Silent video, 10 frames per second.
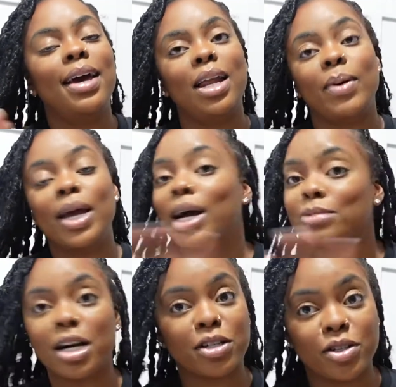anyway i'm
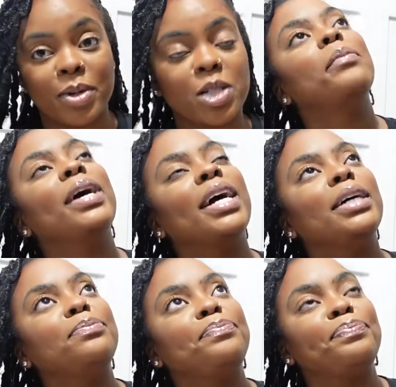talking so much but
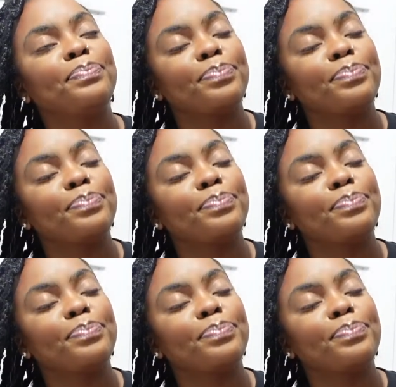um